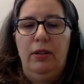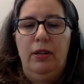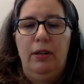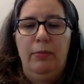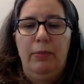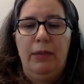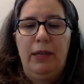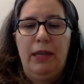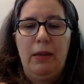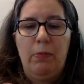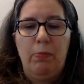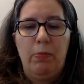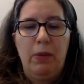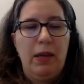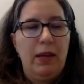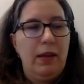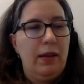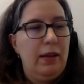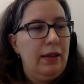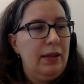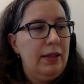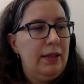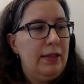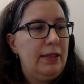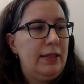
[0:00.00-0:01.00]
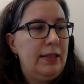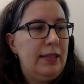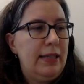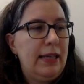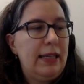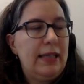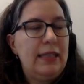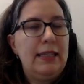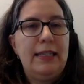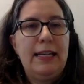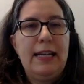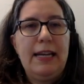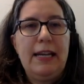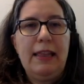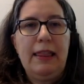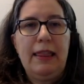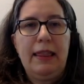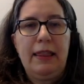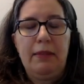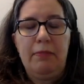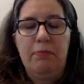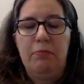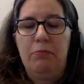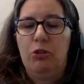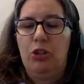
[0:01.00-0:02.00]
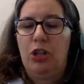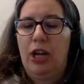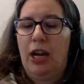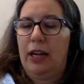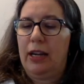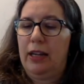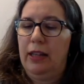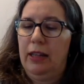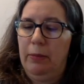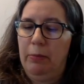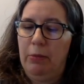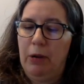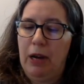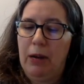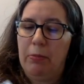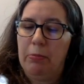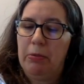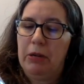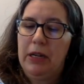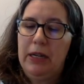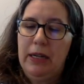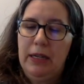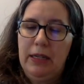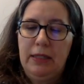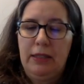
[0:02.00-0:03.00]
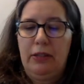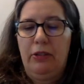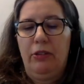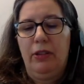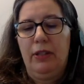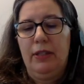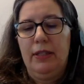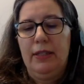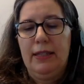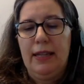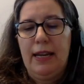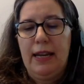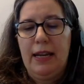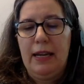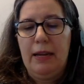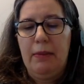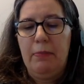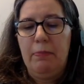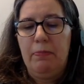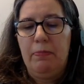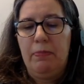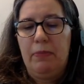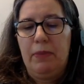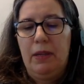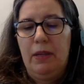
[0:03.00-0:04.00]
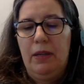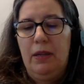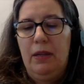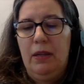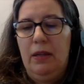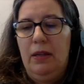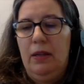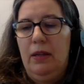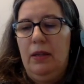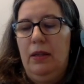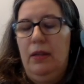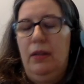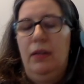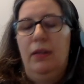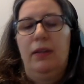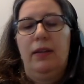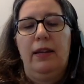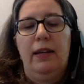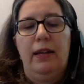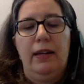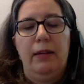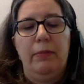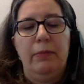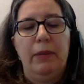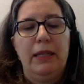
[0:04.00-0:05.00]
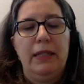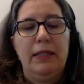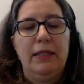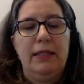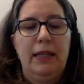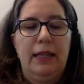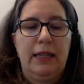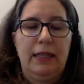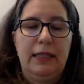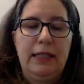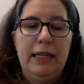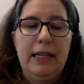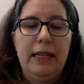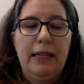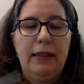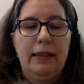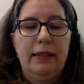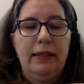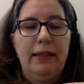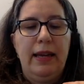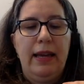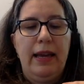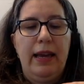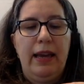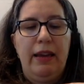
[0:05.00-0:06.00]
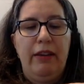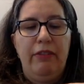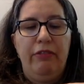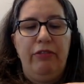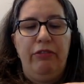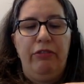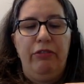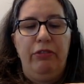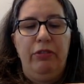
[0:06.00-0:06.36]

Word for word: I'm keeping a 16th, checking the properties. They're the same. Cutting my 16th in half.